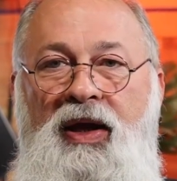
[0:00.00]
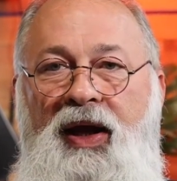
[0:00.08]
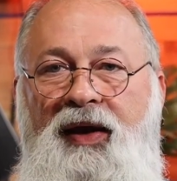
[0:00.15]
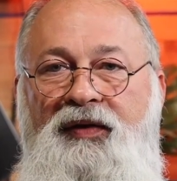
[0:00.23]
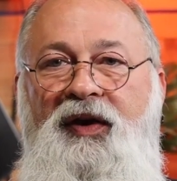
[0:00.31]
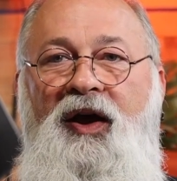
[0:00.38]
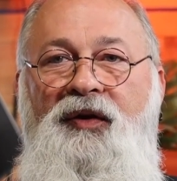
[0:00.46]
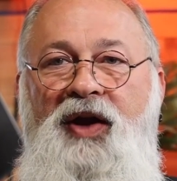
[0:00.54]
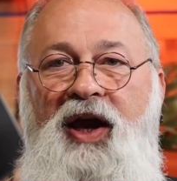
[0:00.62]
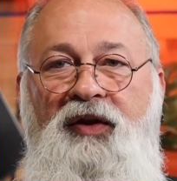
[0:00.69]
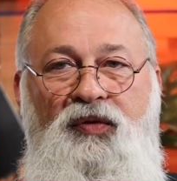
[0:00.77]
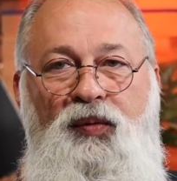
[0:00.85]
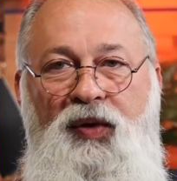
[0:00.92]
Until
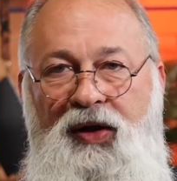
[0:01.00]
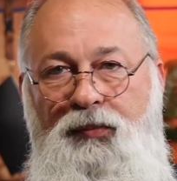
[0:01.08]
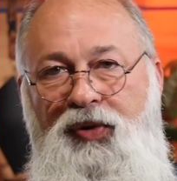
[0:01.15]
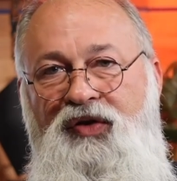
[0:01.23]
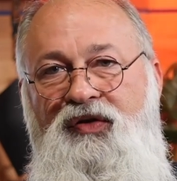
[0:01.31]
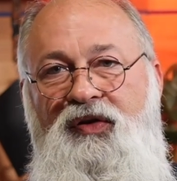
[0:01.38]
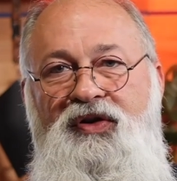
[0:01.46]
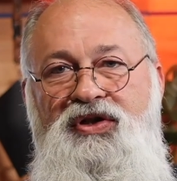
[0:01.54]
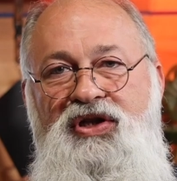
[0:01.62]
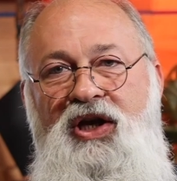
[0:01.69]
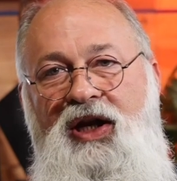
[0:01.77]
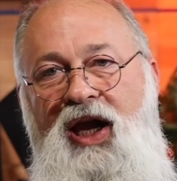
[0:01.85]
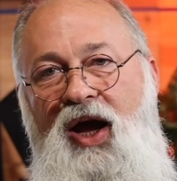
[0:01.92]
next week, be sure to
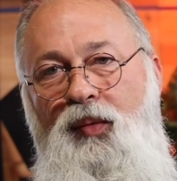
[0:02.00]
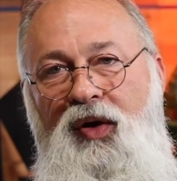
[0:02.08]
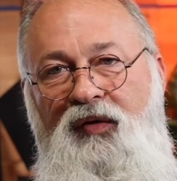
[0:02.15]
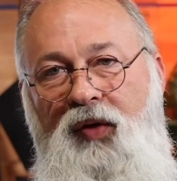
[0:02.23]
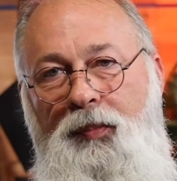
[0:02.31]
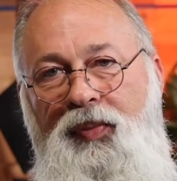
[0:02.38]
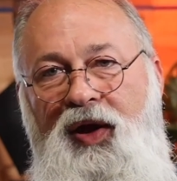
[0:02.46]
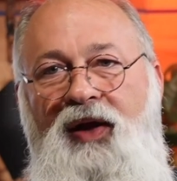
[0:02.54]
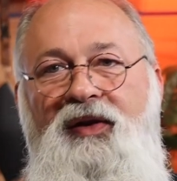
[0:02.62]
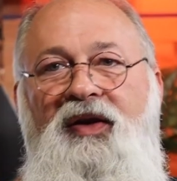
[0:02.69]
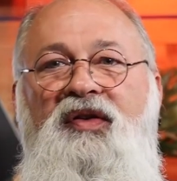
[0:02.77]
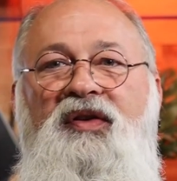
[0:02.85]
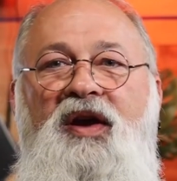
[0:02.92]
check out one of our
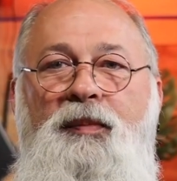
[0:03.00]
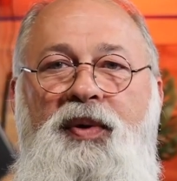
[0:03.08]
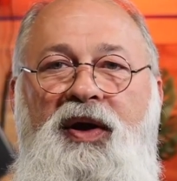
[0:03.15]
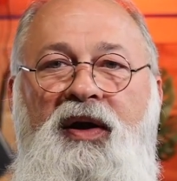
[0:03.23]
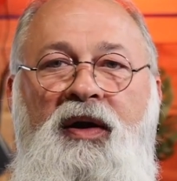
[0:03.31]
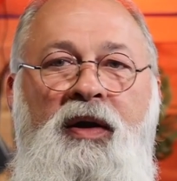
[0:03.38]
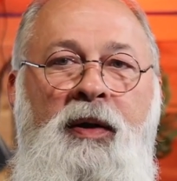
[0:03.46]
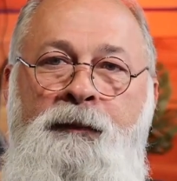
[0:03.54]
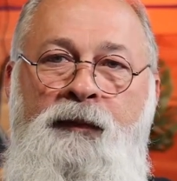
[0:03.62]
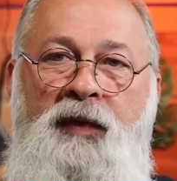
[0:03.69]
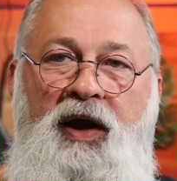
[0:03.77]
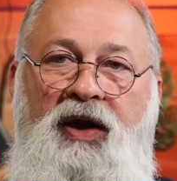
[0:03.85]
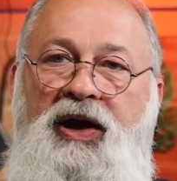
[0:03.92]
playlists up here.
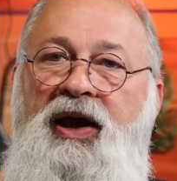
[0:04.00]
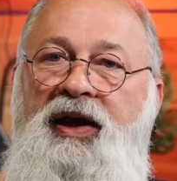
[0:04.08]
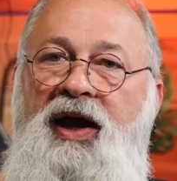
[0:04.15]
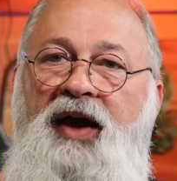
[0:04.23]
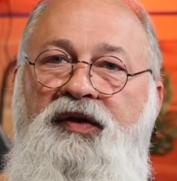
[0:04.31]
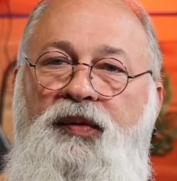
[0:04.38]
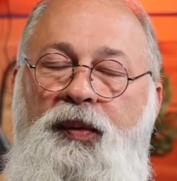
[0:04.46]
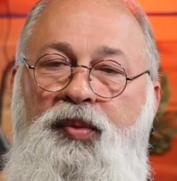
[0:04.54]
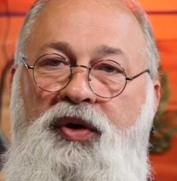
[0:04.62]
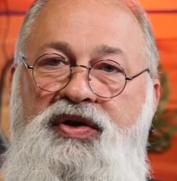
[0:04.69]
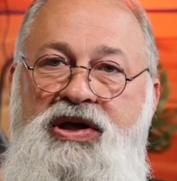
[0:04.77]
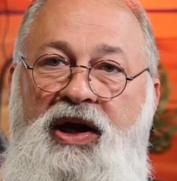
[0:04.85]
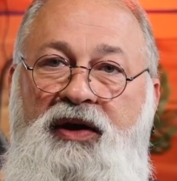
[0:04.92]
Again, guys, we
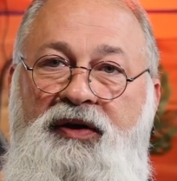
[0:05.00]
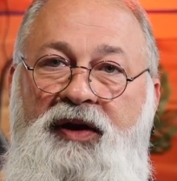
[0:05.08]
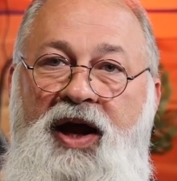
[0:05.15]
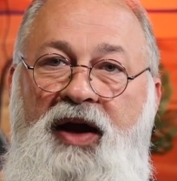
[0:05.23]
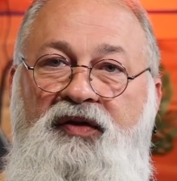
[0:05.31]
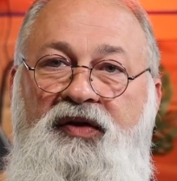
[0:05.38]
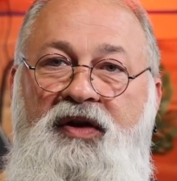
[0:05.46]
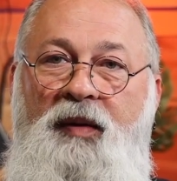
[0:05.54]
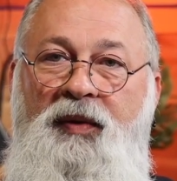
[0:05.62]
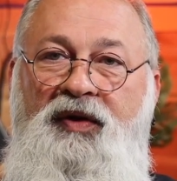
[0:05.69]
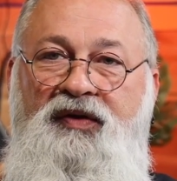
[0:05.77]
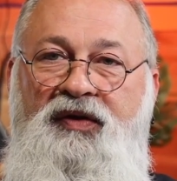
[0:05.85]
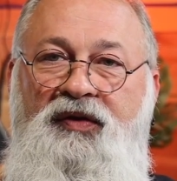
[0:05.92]
appreciate your likes,
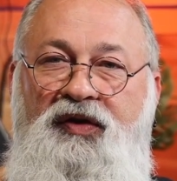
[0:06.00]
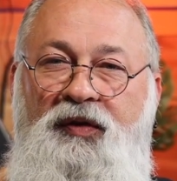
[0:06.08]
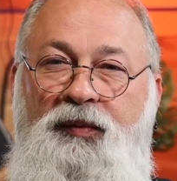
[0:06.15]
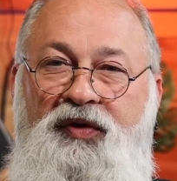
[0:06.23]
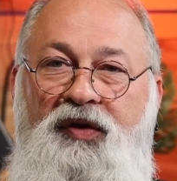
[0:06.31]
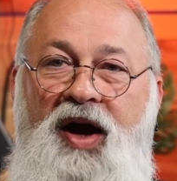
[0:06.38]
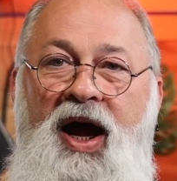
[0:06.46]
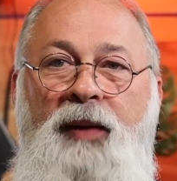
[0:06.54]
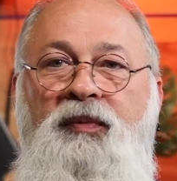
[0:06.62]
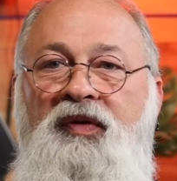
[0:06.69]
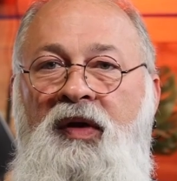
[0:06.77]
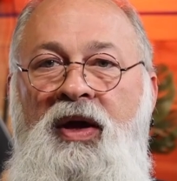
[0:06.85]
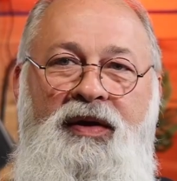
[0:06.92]
comments, and
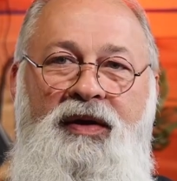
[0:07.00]
subscribes.